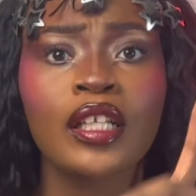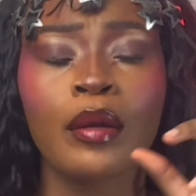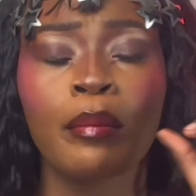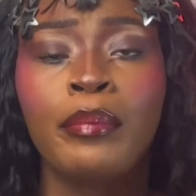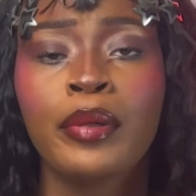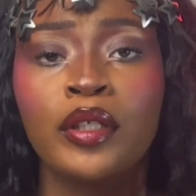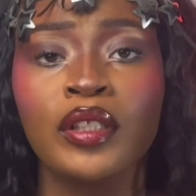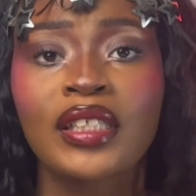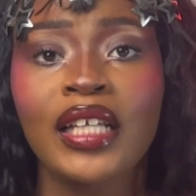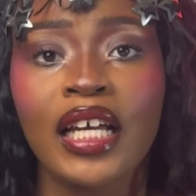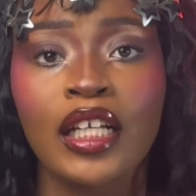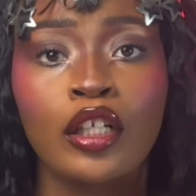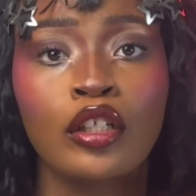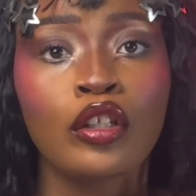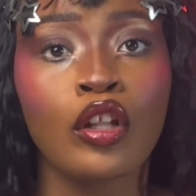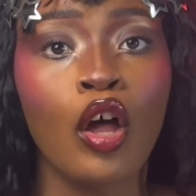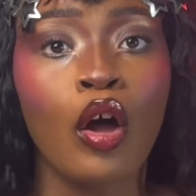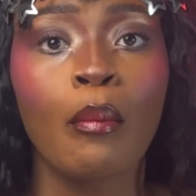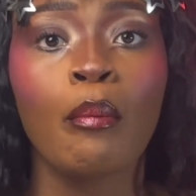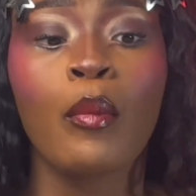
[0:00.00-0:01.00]
Boots had a
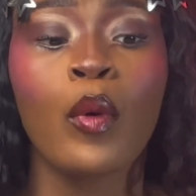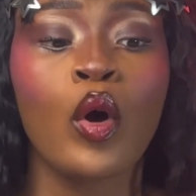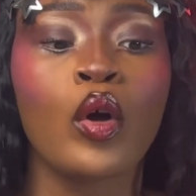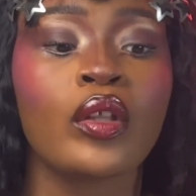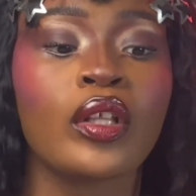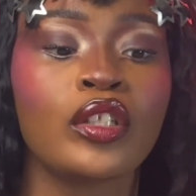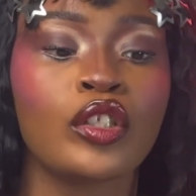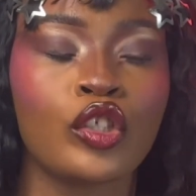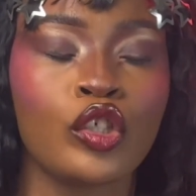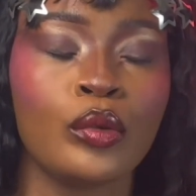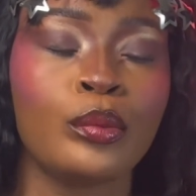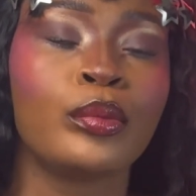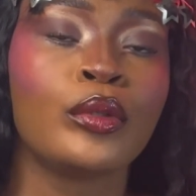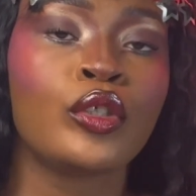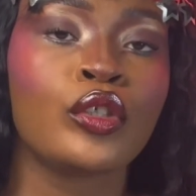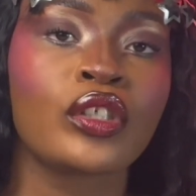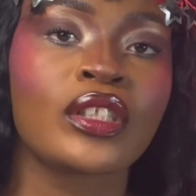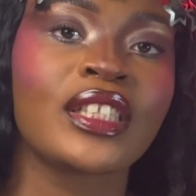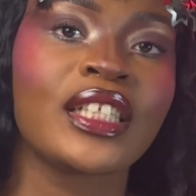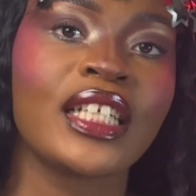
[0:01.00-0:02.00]
lot more than
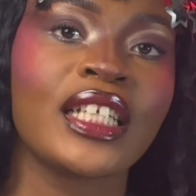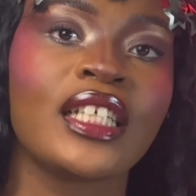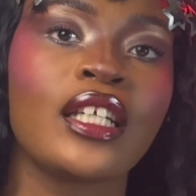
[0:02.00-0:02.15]
Superdrug did